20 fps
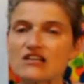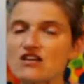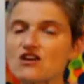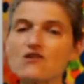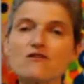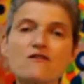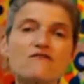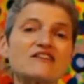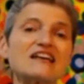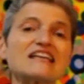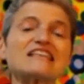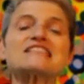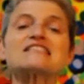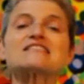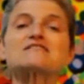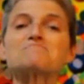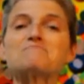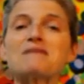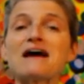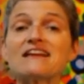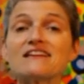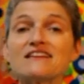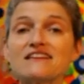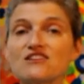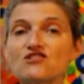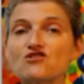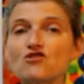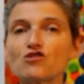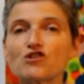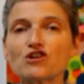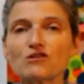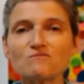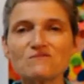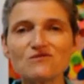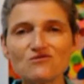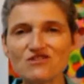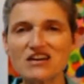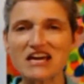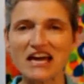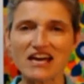a year of expanding your
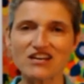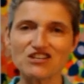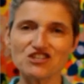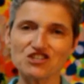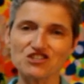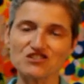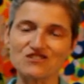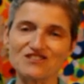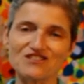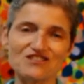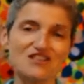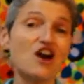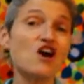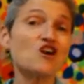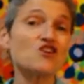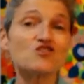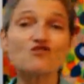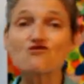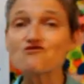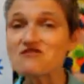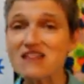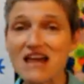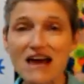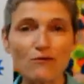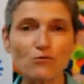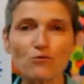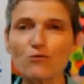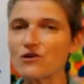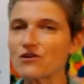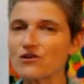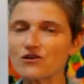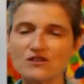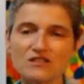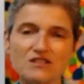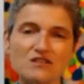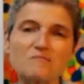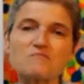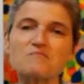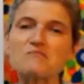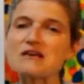communications, your
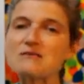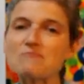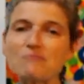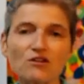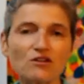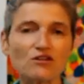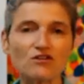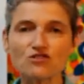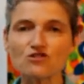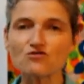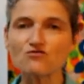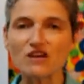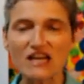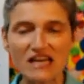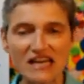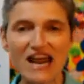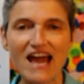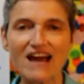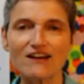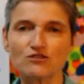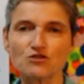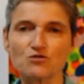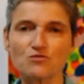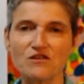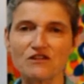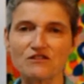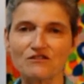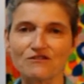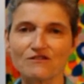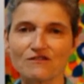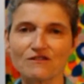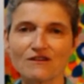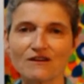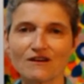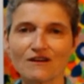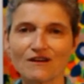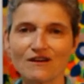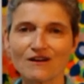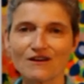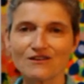networks, the people that you connect with.
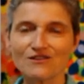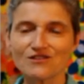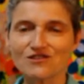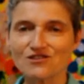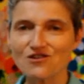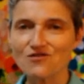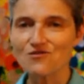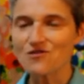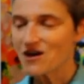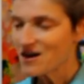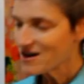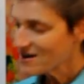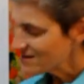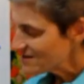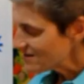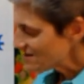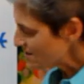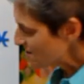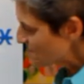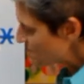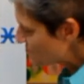So this